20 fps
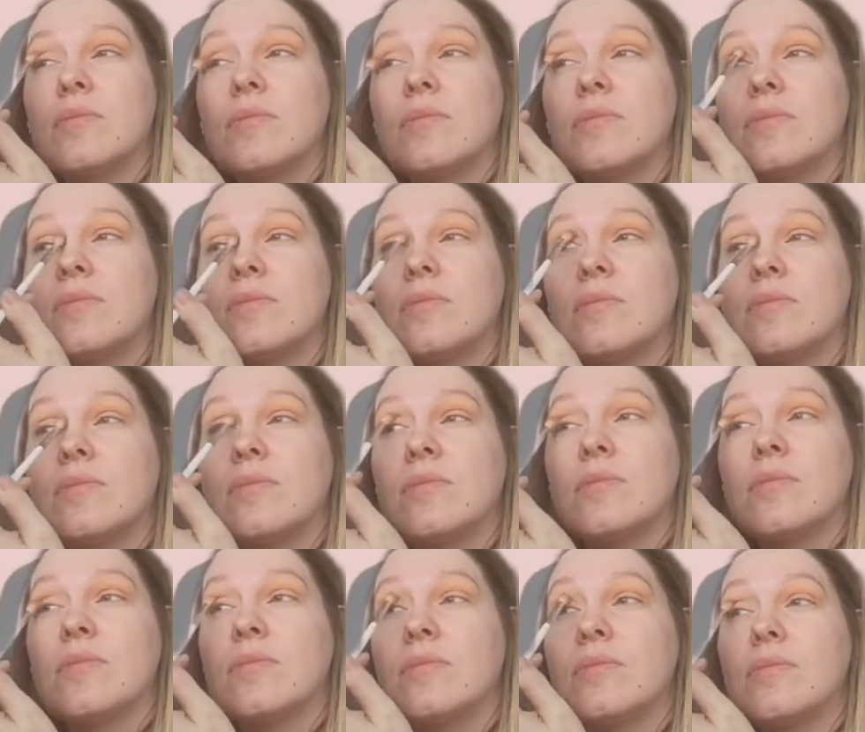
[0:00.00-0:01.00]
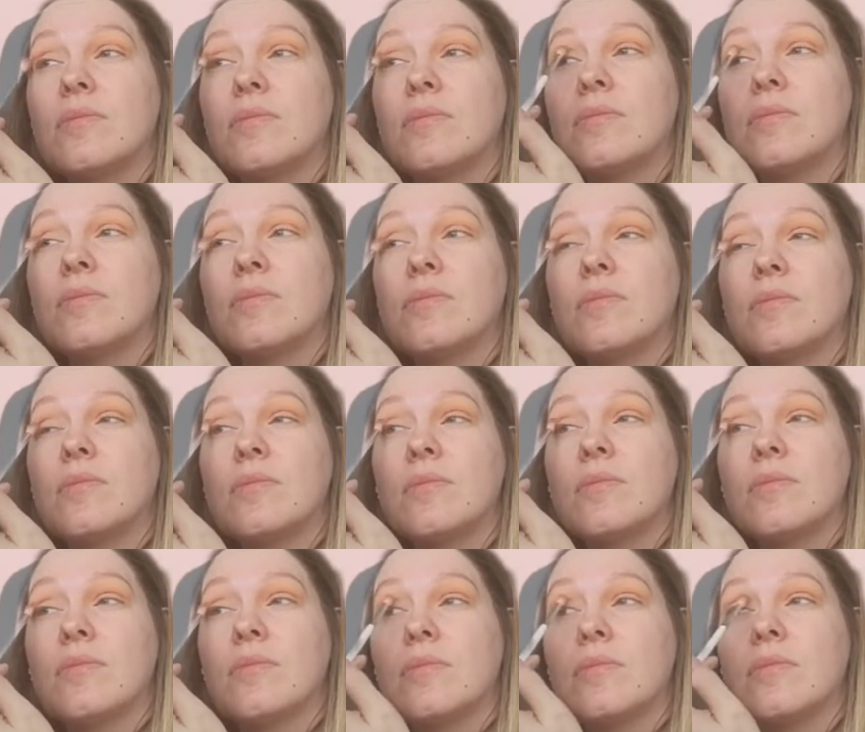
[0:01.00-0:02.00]

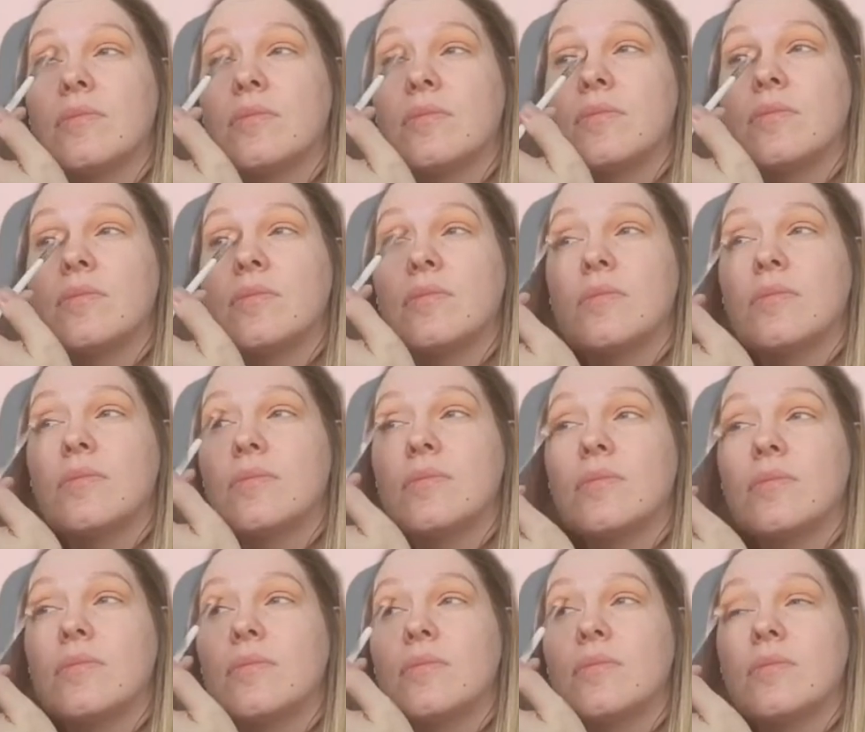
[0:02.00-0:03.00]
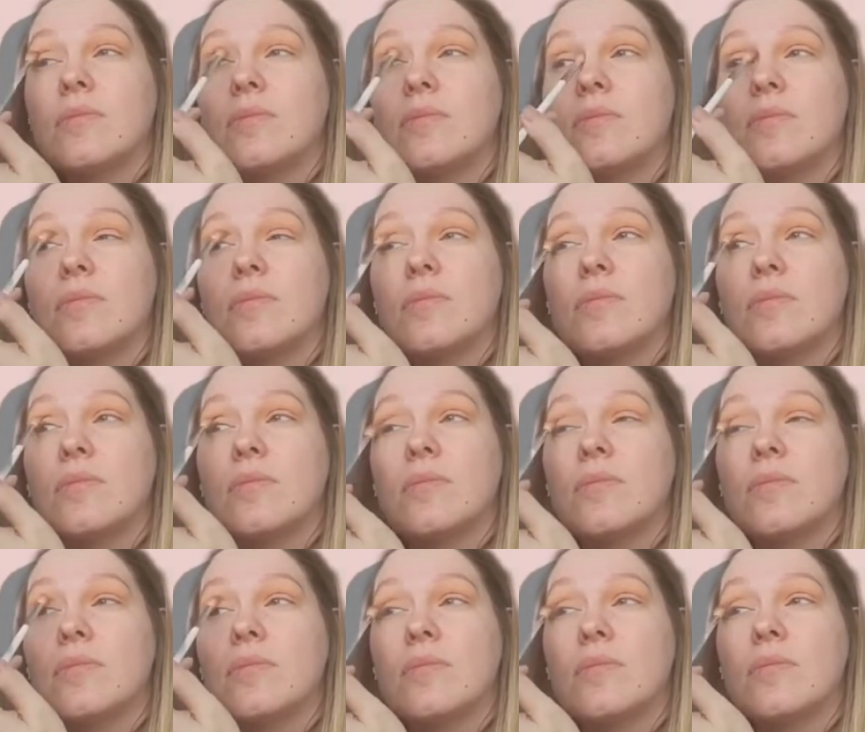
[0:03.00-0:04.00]

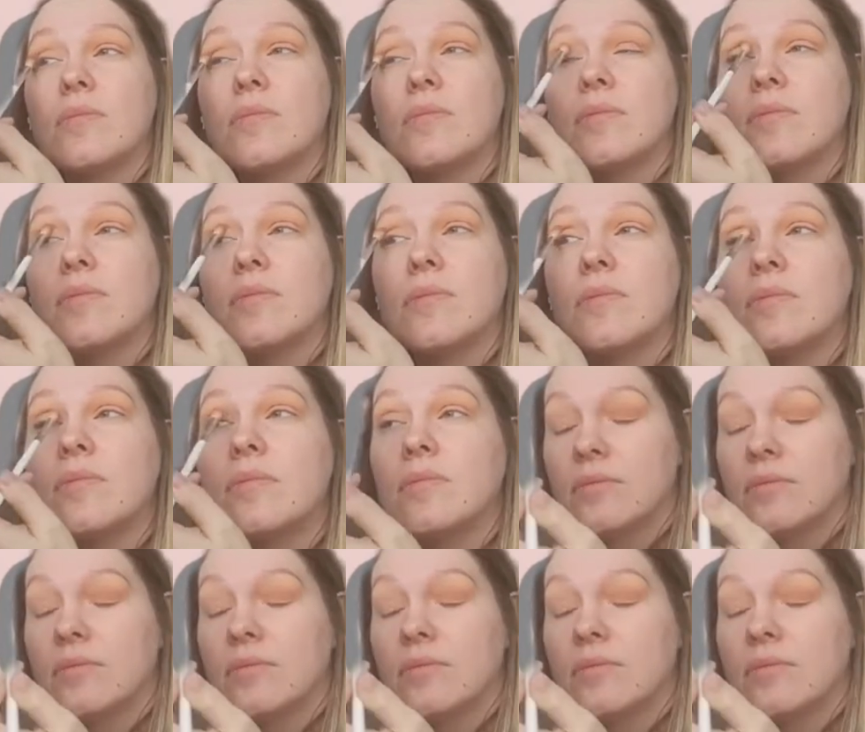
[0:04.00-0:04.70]
(no one is talking)